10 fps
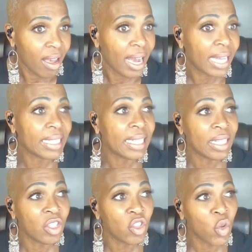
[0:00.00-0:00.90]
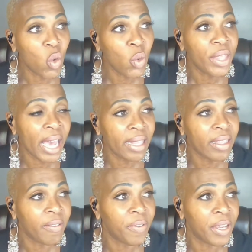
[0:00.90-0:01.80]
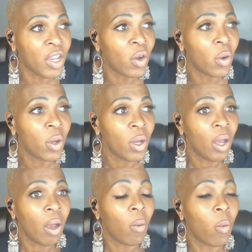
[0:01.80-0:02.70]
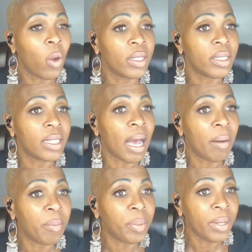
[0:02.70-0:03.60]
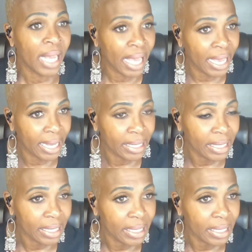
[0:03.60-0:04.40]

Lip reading: and didn't know that the video was playing.